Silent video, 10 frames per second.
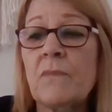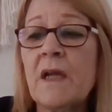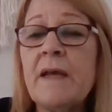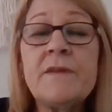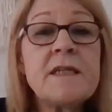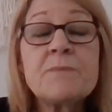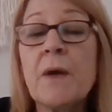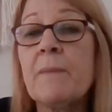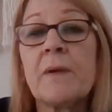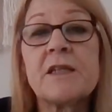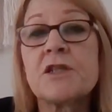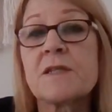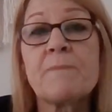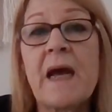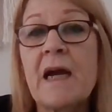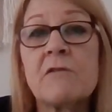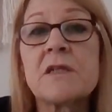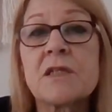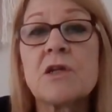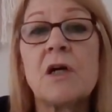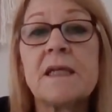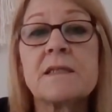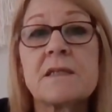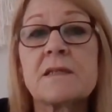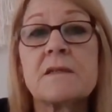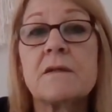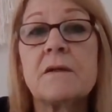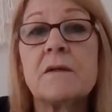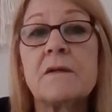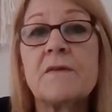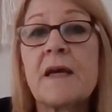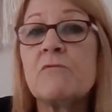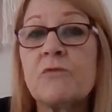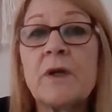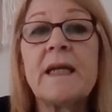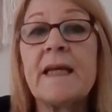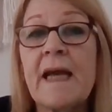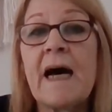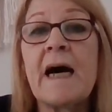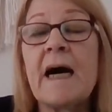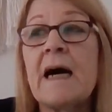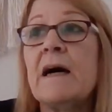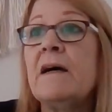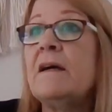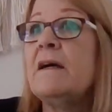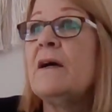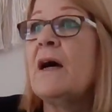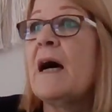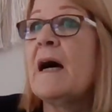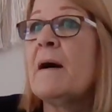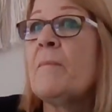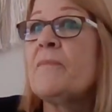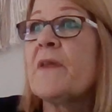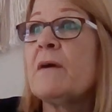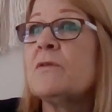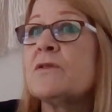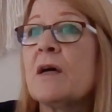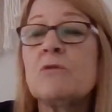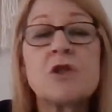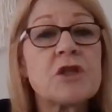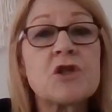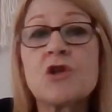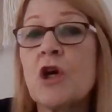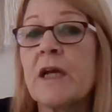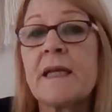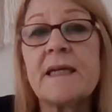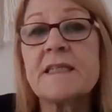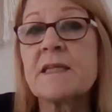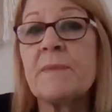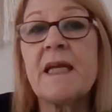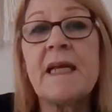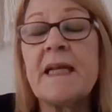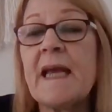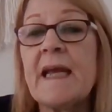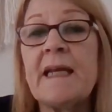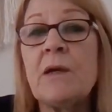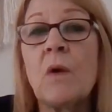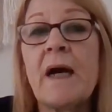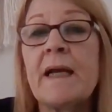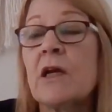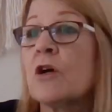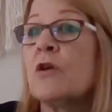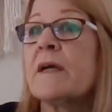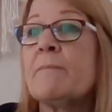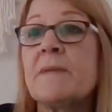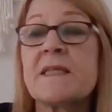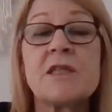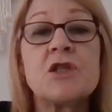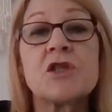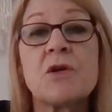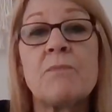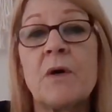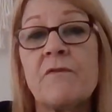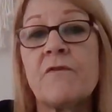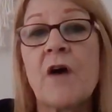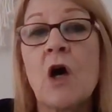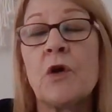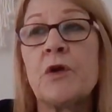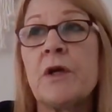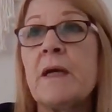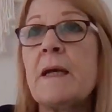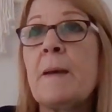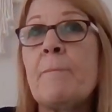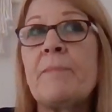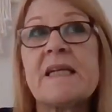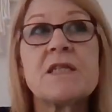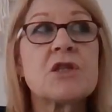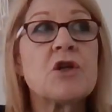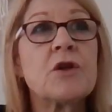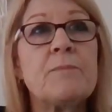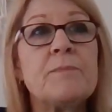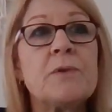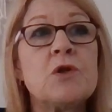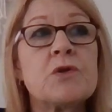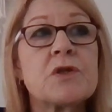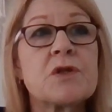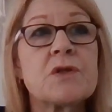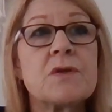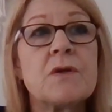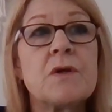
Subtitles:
And these people are just parasites. They really are. They will just try and get to me in any way. Like, I'll get messages on my phone based on abuse